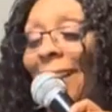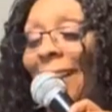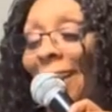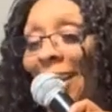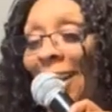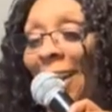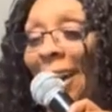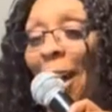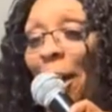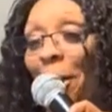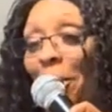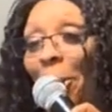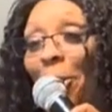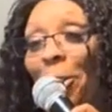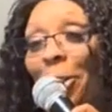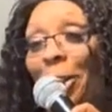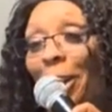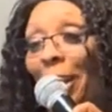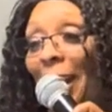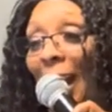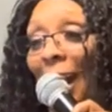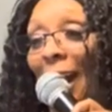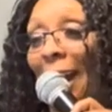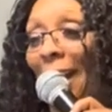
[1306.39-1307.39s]
I ain't
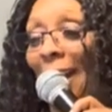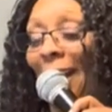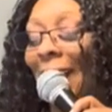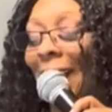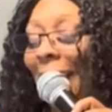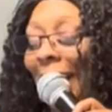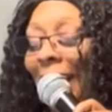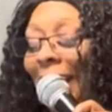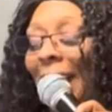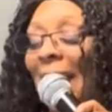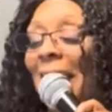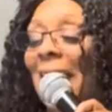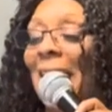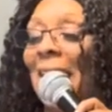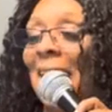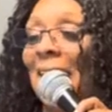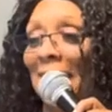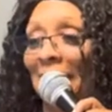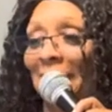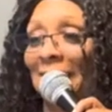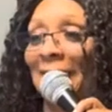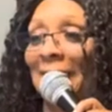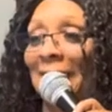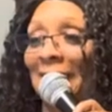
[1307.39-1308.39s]
gonna lie, mm-hmm.
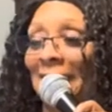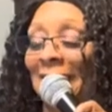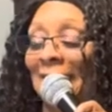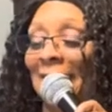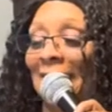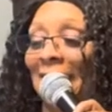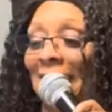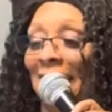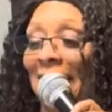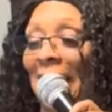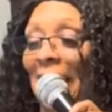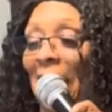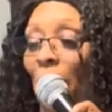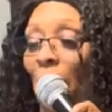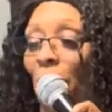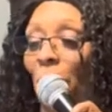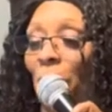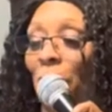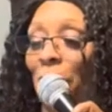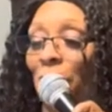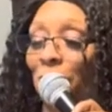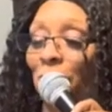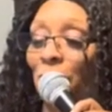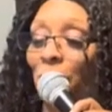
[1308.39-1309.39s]
hesitantly I
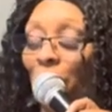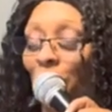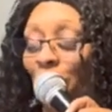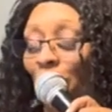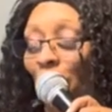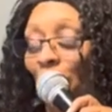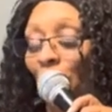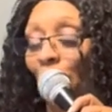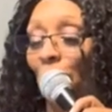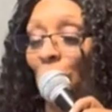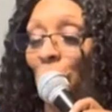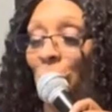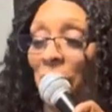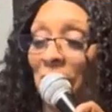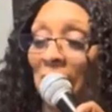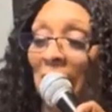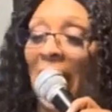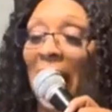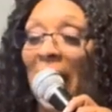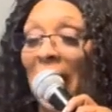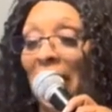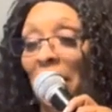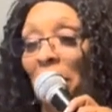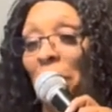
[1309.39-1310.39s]
was, you know,
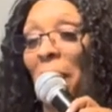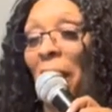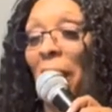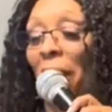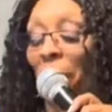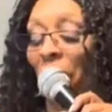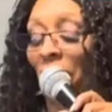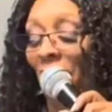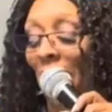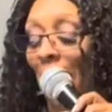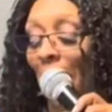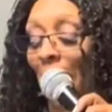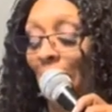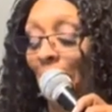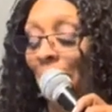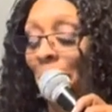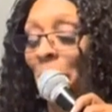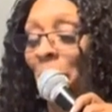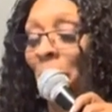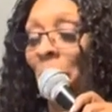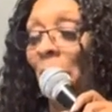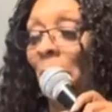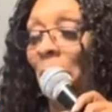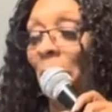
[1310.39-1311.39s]
sliding my feet,
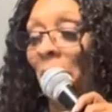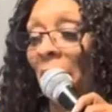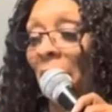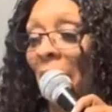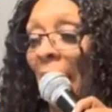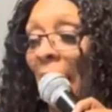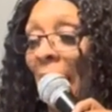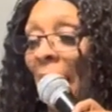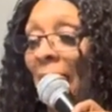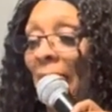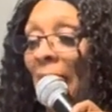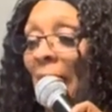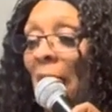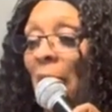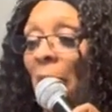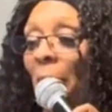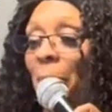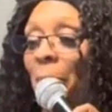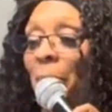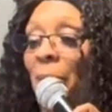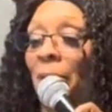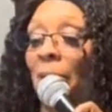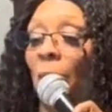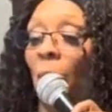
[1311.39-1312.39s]
but I got
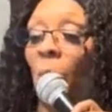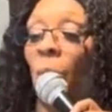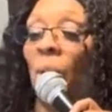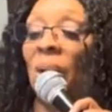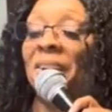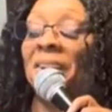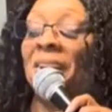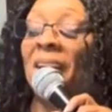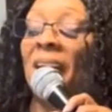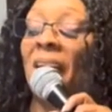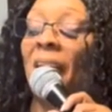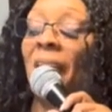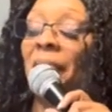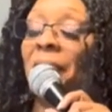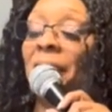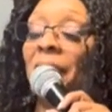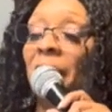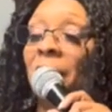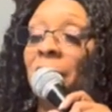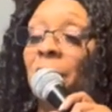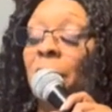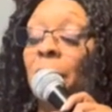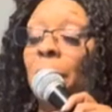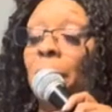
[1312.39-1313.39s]
up and I went down
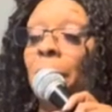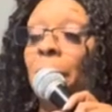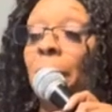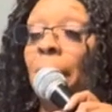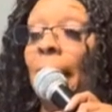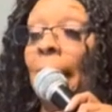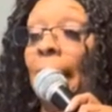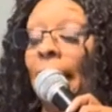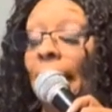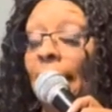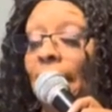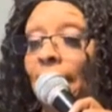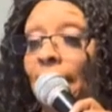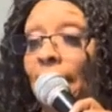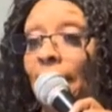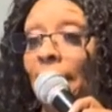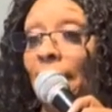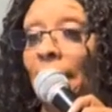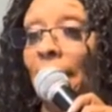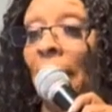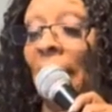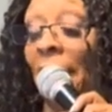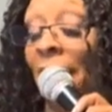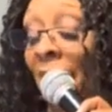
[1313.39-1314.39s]
there to the
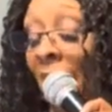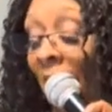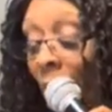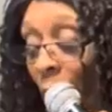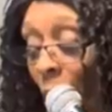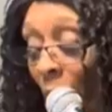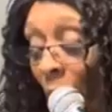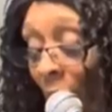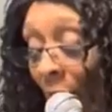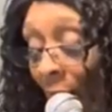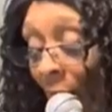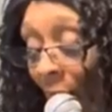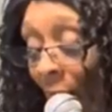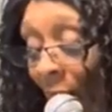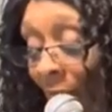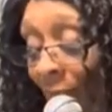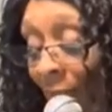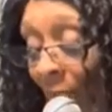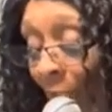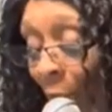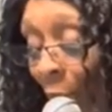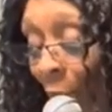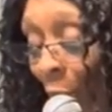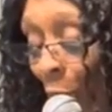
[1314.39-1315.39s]
place. I did what God
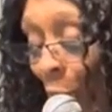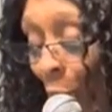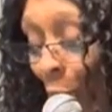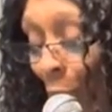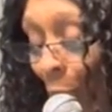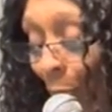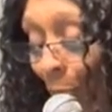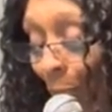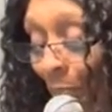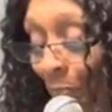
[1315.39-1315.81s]
said do.